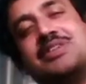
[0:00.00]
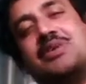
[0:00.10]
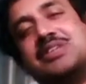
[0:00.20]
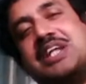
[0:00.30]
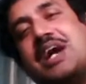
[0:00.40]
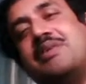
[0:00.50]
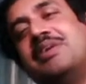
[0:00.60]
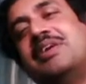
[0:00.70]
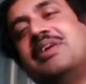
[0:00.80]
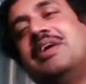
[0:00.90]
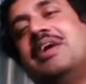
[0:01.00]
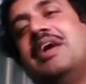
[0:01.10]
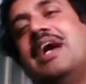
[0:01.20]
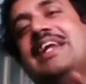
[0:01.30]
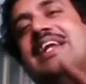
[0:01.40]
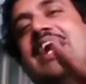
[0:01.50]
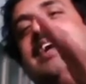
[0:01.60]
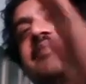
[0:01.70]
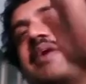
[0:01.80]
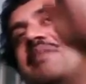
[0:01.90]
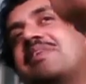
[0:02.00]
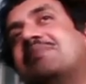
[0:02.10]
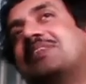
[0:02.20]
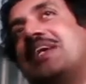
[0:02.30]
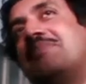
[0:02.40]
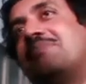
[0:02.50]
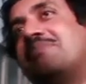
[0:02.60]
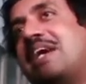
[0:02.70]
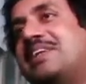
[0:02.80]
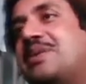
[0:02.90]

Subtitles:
goes down, and then other prime comes up and